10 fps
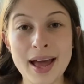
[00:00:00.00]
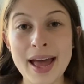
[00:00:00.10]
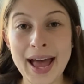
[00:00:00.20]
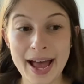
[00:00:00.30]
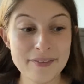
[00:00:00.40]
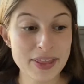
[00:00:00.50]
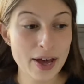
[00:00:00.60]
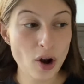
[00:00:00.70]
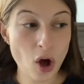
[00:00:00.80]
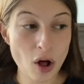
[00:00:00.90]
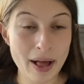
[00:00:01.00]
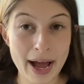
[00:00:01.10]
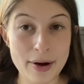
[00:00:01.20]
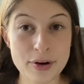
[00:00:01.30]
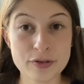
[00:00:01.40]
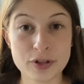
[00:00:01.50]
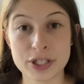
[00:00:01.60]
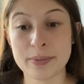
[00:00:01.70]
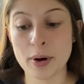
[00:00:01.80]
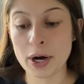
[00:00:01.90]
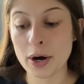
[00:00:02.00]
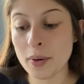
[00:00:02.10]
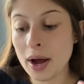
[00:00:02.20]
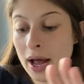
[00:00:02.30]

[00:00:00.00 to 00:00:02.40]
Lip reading: have that all out for tomorrow.